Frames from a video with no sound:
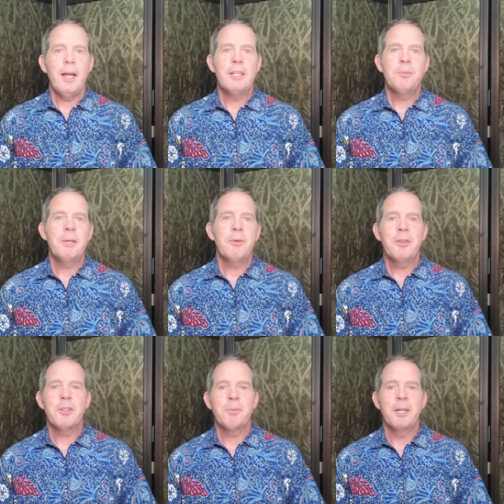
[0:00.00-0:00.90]
I speak
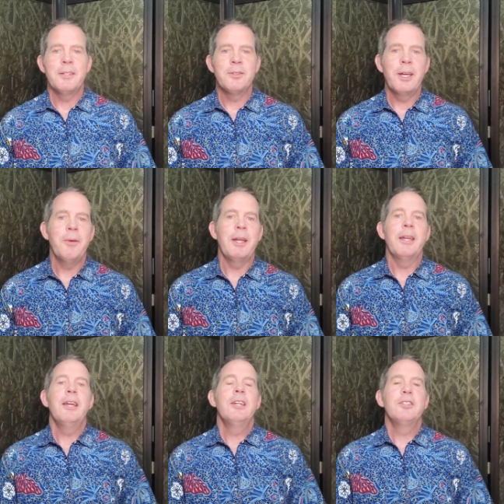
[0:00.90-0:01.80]
with experience. So
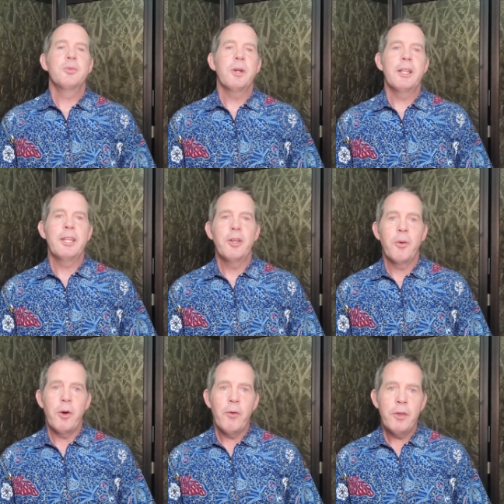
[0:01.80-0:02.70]
anyway, just want to let you
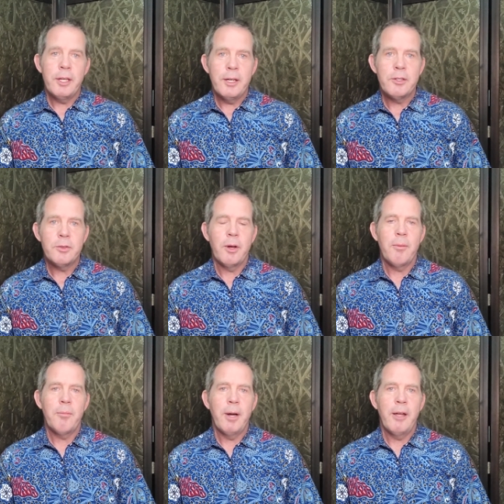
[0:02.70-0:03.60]
know. Over the years,
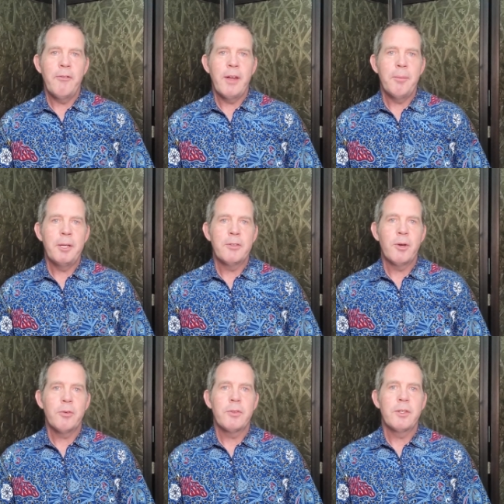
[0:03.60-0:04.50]
my family has
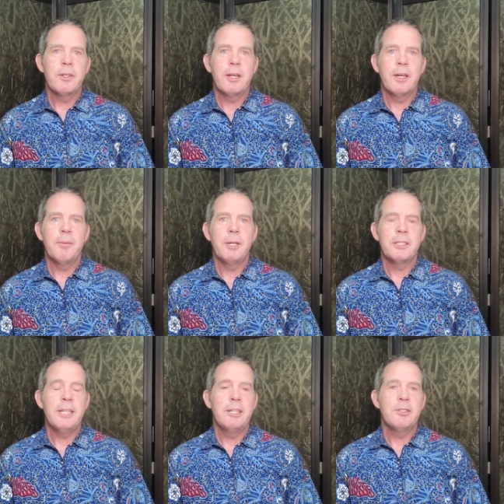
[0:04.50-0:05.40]
hosted um,
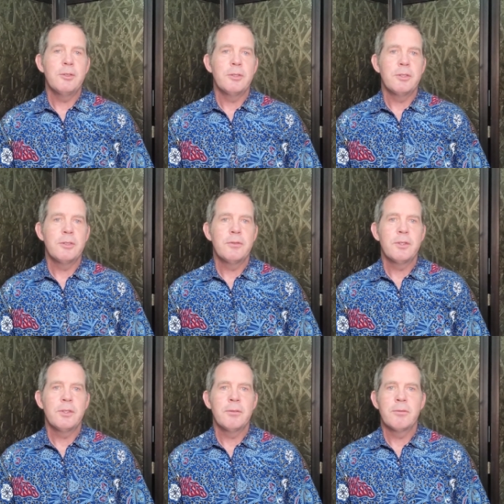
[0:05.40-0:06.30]
exchange students
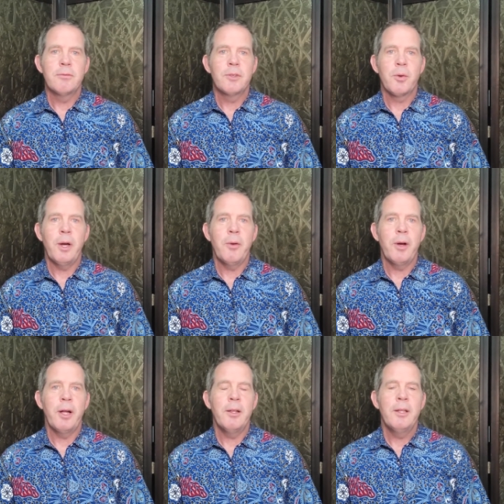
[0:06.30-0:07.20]
for for quite a
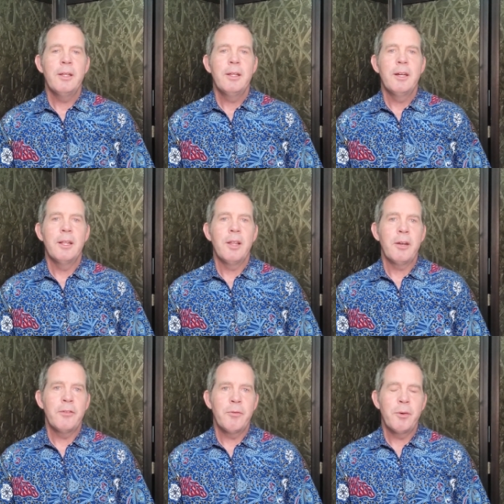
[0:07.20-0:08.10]
while. A lot
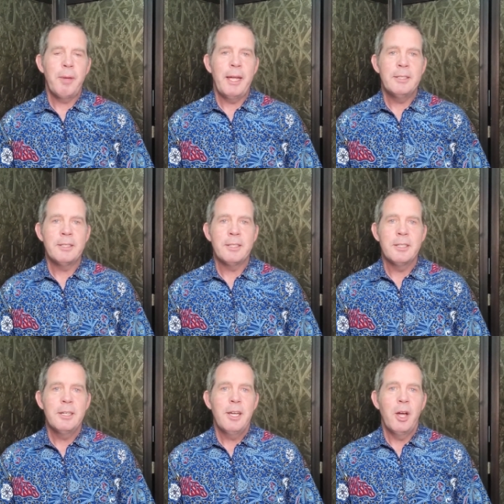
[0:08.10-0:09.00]
of them from Asia,
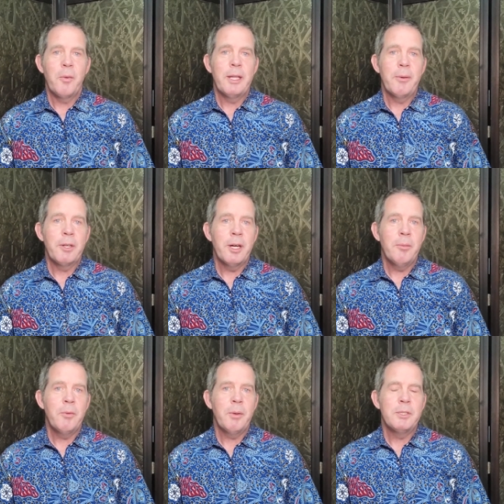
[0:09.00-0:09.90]
and when they would
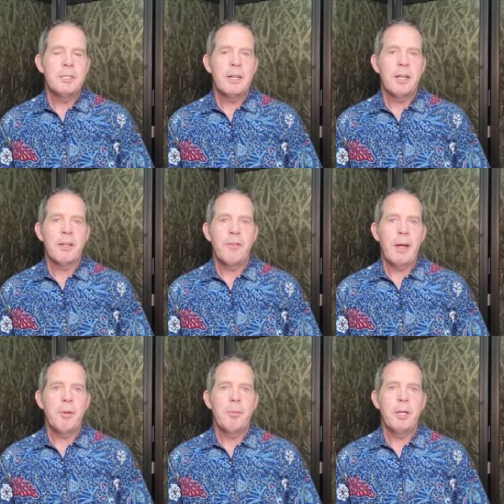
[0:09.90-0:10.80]
come and we would share like a
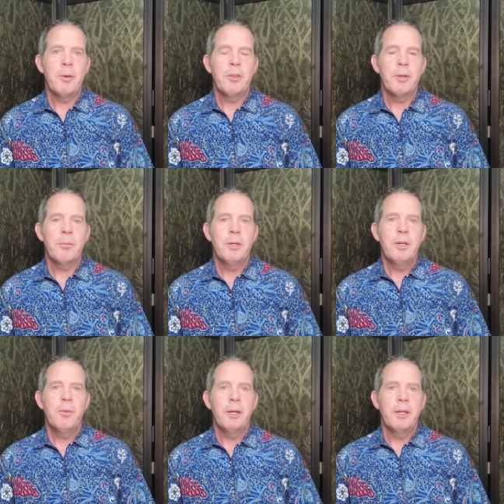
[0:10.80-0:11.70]
family meal with them,
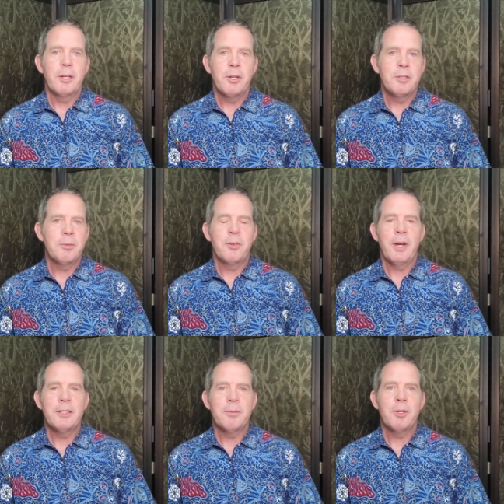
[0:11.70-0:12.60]
we'd encourage them to
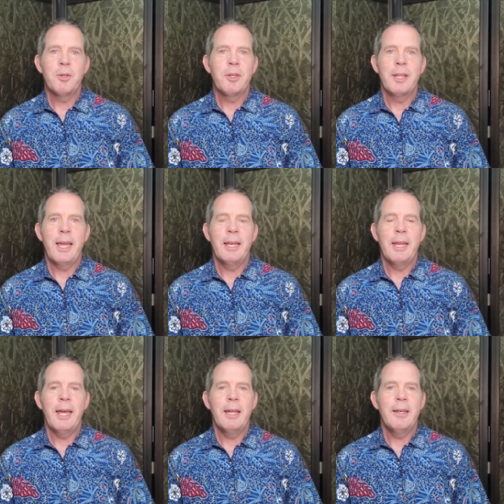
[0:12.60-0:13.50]
try something new that they hadn't
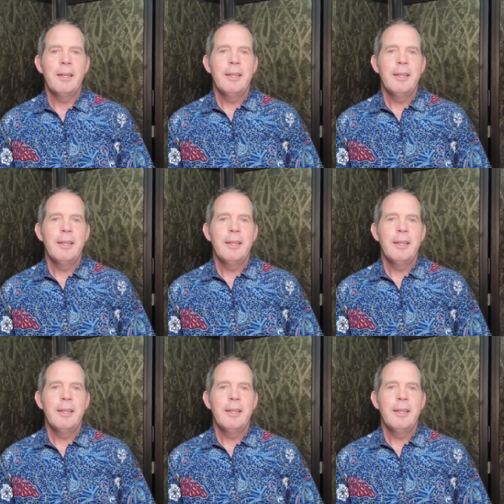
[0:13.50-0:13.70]
had